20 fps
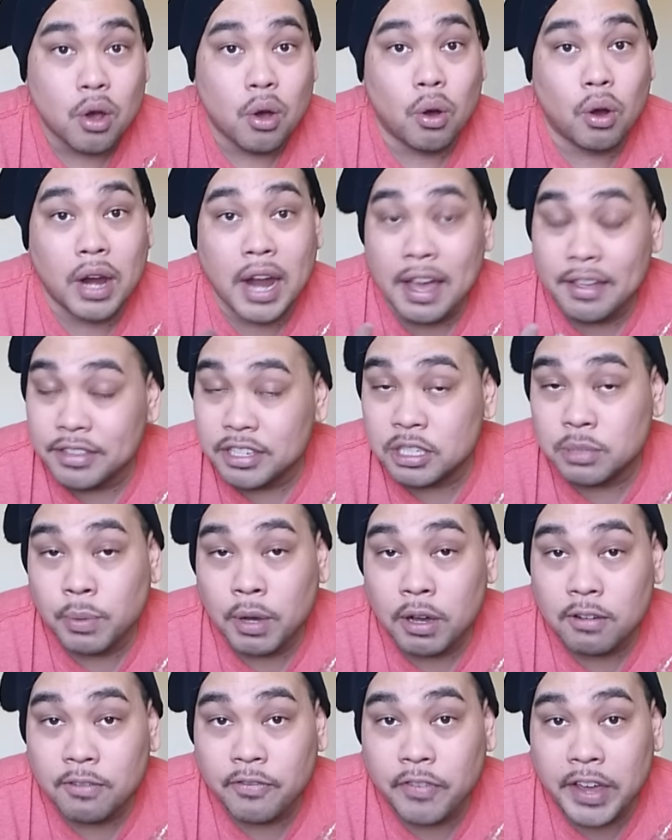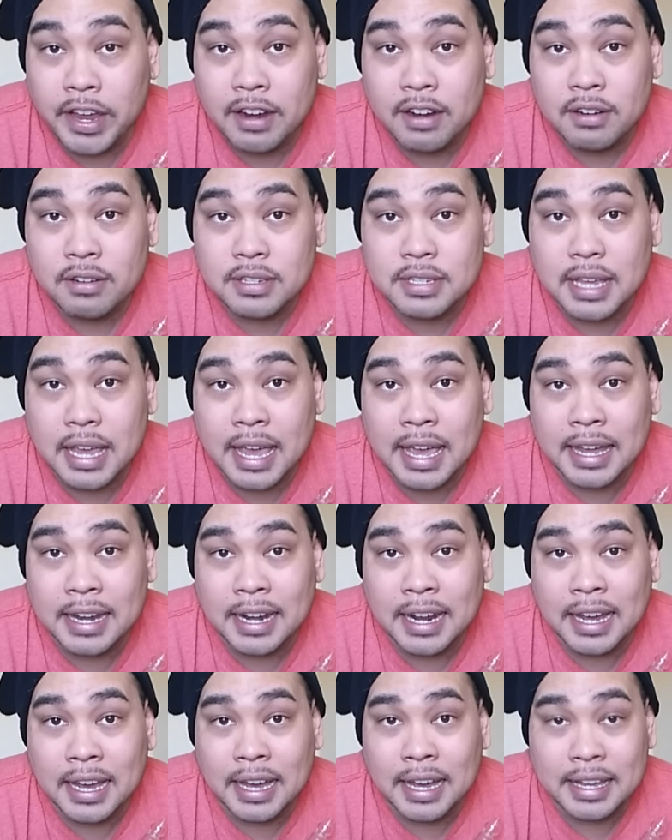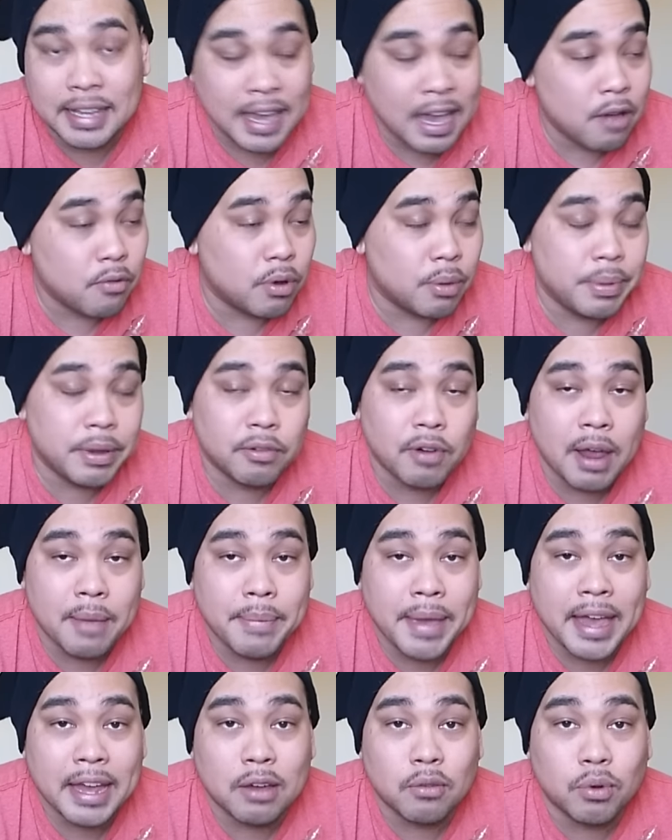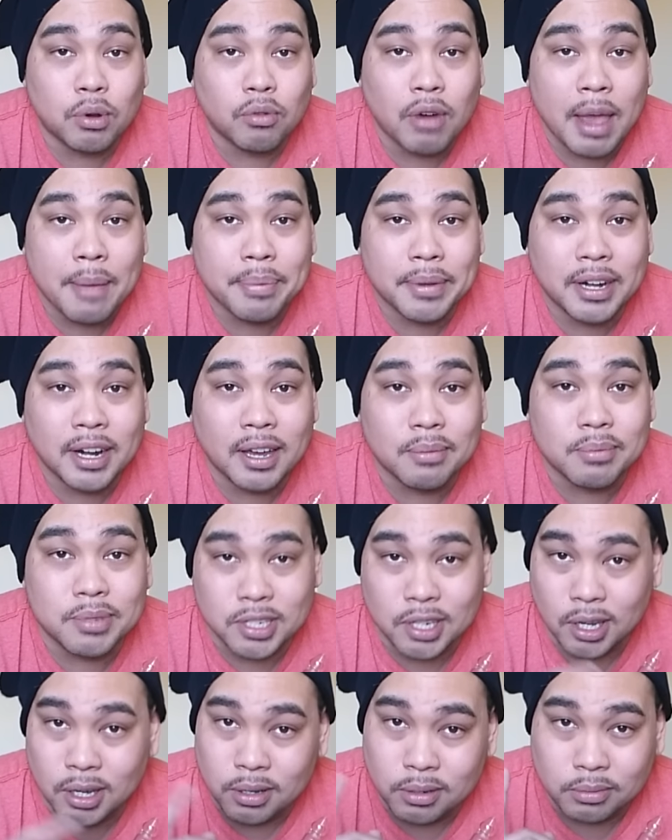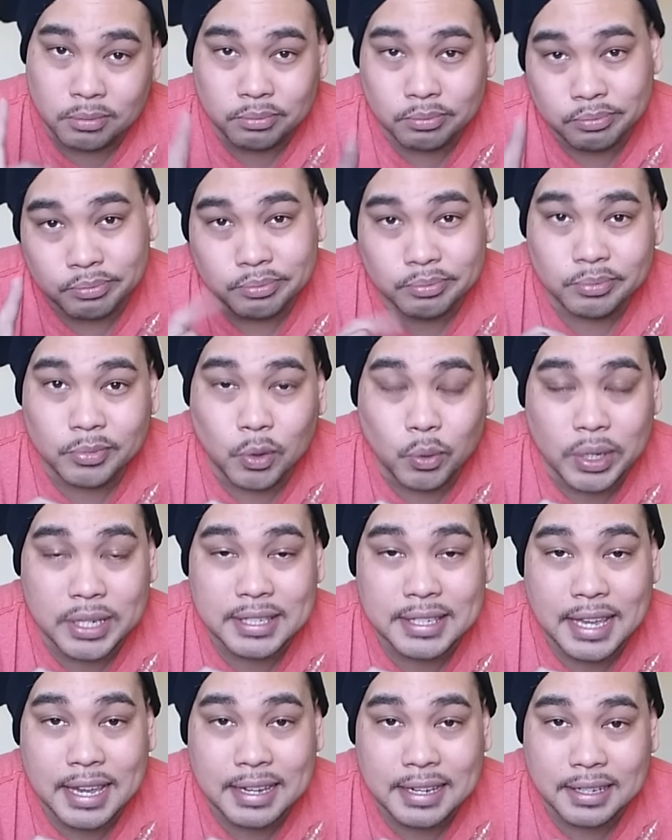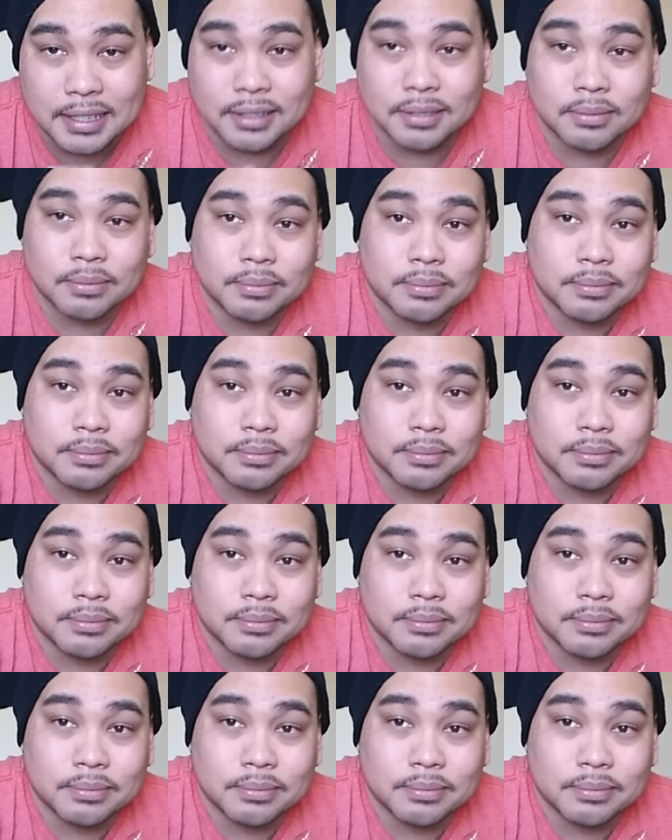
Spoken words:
or how the smoke fares, and yeah, we'll be right back and we'll wrap it up. So, 1 second.